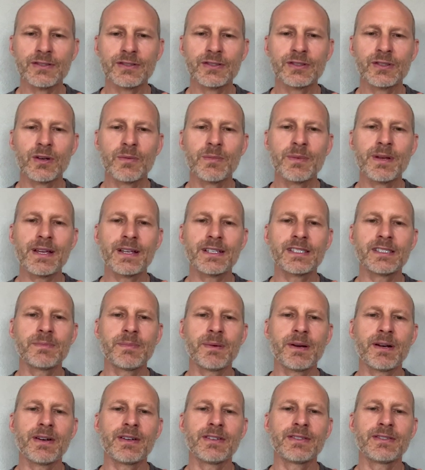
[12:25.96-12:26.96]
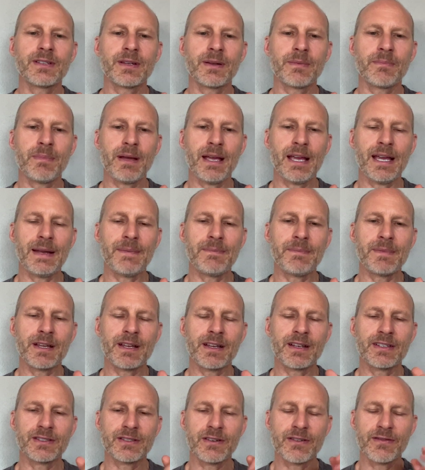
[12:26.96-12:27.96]
still be experiencing pain
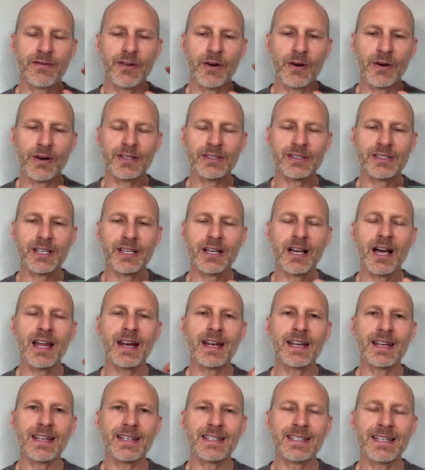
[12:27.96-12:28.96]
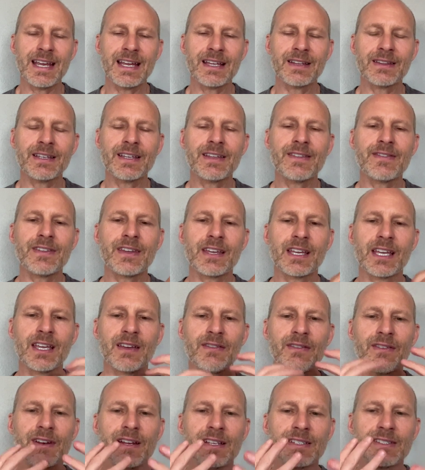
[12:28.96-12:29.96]
because they're focusing on it intently,
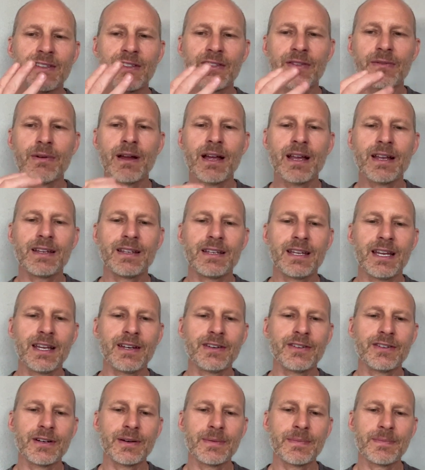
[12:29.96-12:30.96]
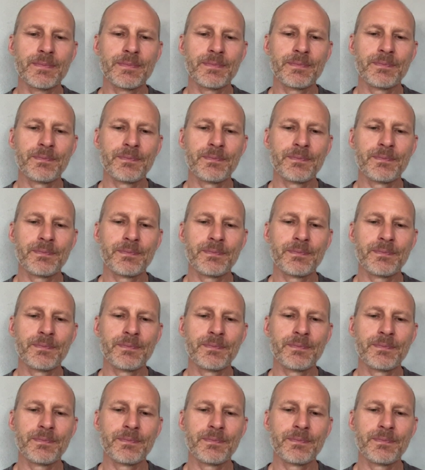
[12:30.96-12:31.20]
thinking of it as a threat and danger.